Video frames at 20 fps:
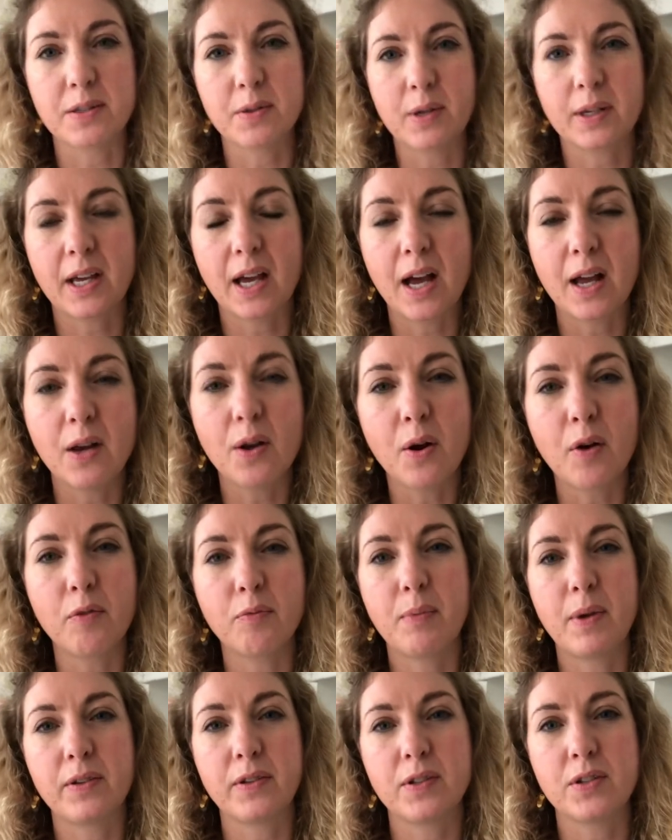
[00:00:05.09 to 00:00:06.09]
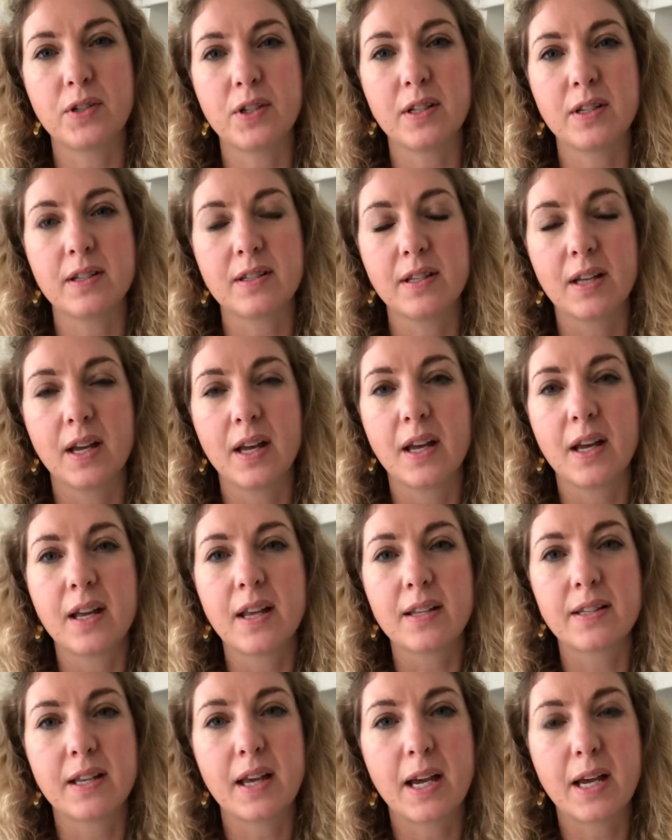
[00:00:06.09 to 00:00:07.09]
So I get a lot of messages
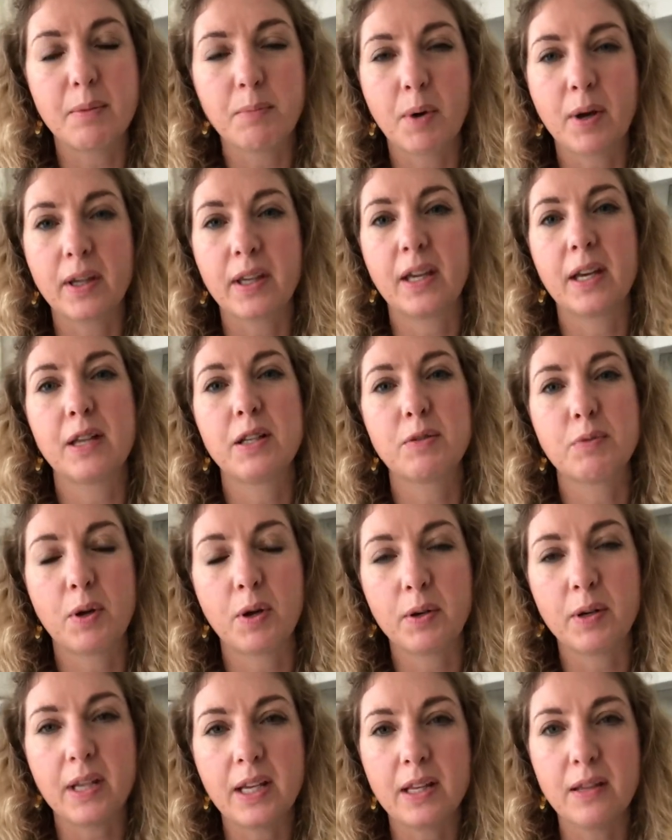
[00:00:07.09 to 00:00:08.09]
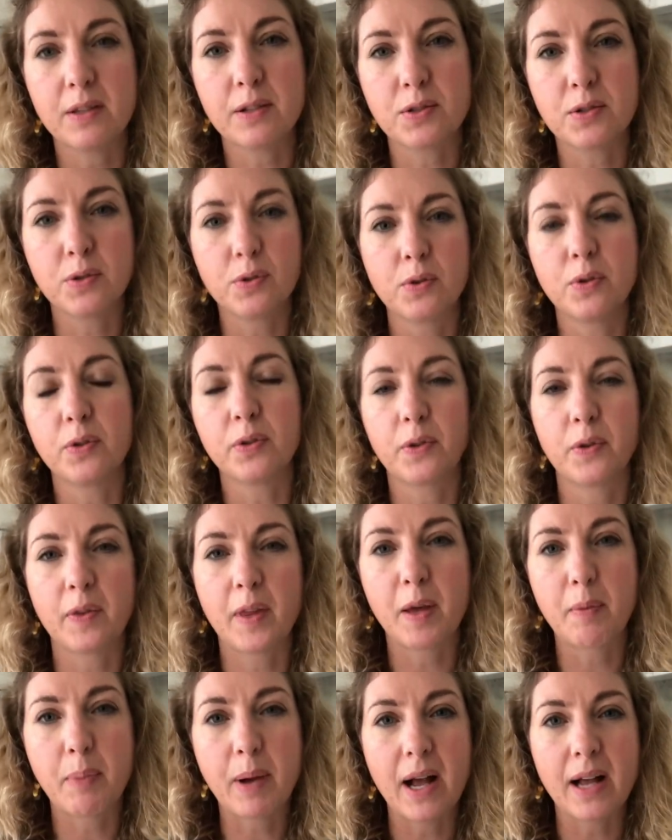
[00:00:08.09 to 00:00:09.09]
saying my kids won't eat the sauce on
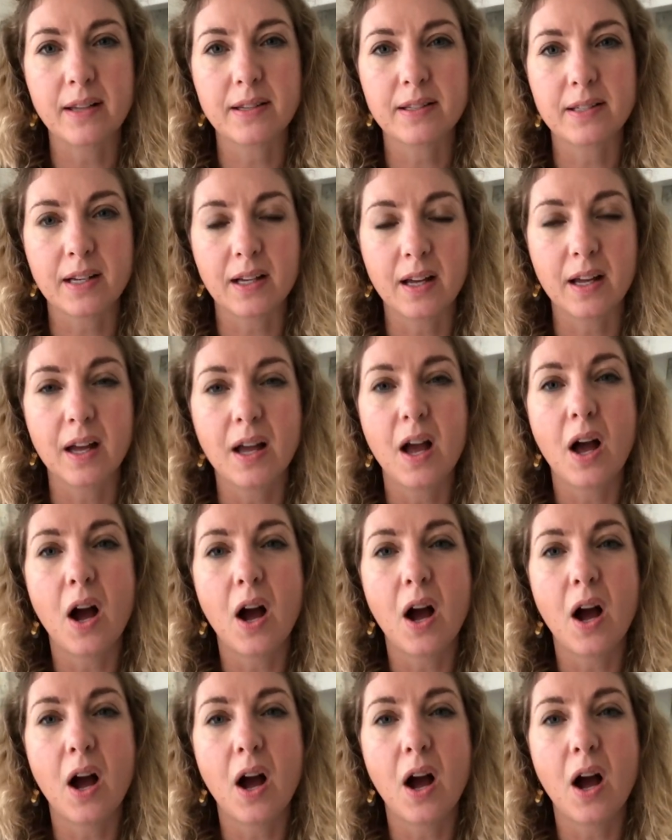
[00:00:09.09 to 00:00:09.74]
their pasta,